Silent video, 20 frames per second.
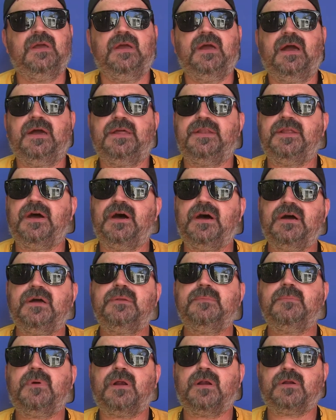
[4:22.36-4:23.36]
an
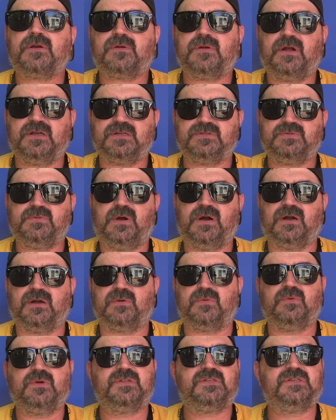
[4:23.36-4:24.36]
unmarked crosswalk,
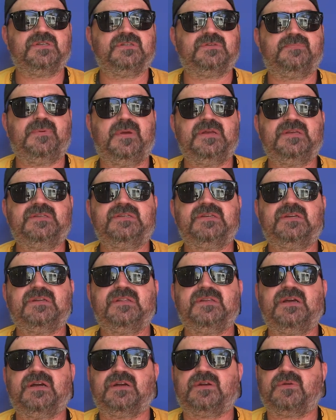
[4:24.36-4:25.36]
which is
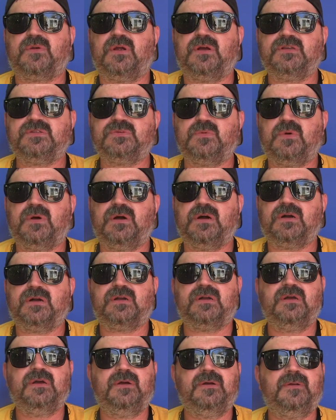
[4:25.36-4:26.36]
basically a
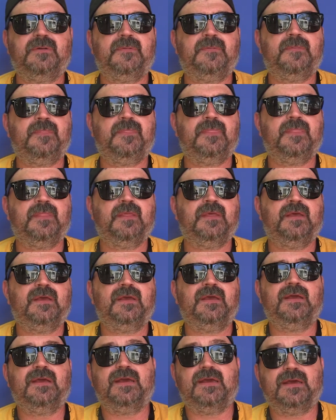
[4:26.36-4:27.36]
crosswalk
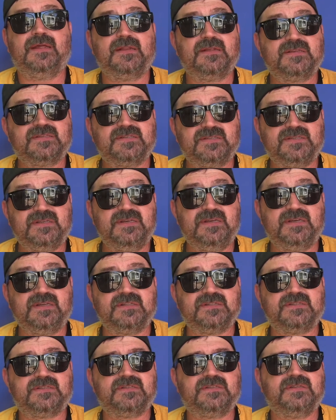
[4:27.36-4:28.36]
in a
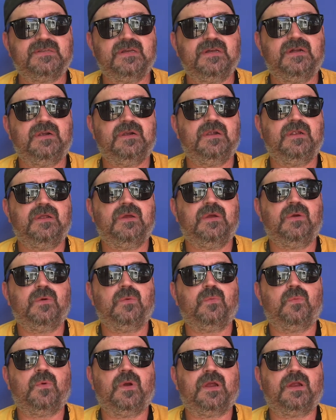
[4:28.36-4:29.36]
sense
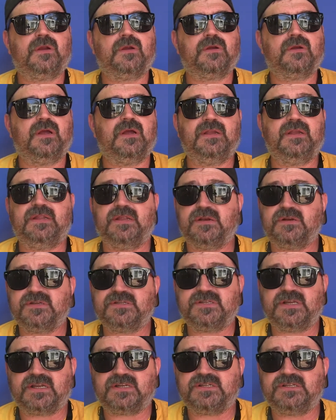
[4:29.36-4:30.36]
where an
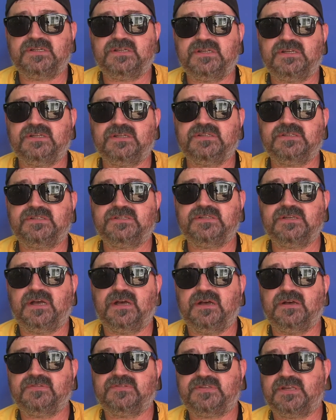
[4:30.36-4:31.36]
intersection is
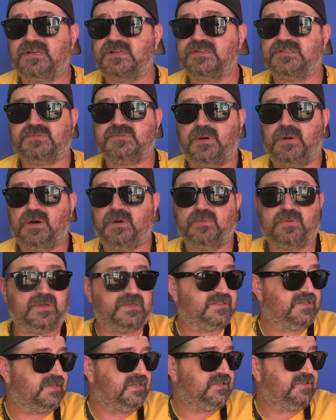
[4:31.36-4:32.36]
of, say, a small
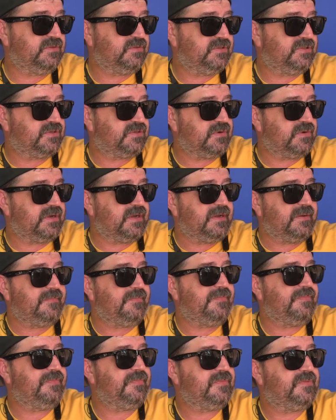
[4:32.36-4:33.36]
residential street,
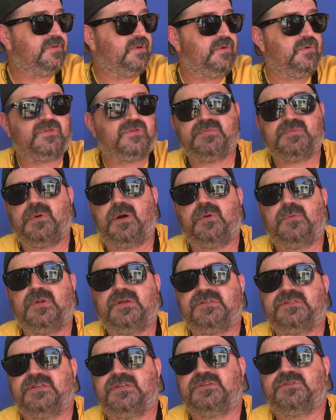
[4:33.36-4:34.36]
two small
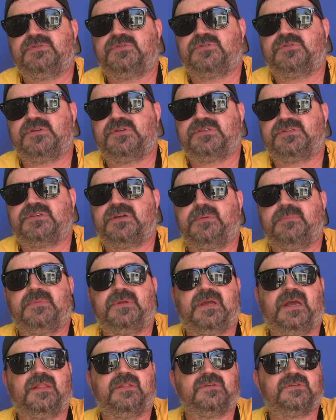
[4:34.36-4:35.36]
residential streets come
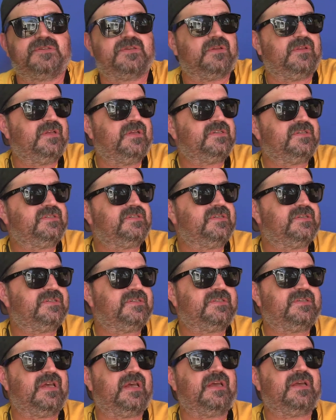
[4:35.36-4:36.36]
together. So let's
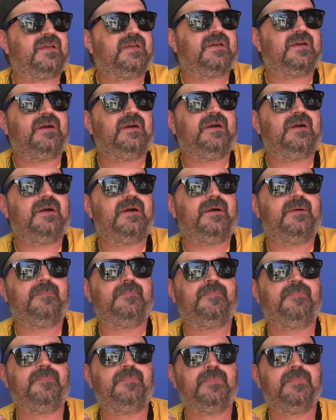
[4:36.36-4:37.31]
just take um,